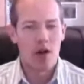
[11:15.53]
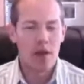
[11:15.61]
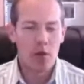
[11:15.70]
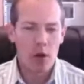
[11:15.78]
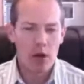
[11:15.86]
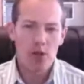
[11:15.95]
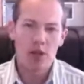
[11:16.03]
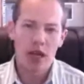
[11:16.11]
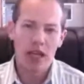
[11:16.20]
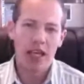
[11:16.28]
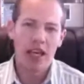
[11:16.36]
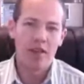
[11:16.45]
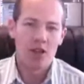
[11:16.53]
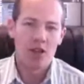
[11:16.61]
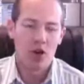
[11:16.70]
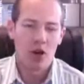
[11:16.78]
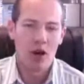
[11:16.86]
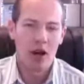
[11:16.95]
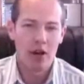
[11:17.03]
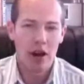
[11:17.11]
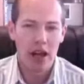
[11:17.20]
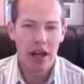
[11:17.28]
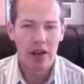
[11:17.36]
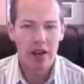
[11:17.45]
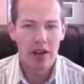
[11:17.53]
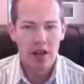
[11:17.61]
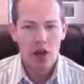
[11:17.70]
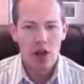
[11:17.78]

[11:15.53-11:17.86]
And then once they get in the door and and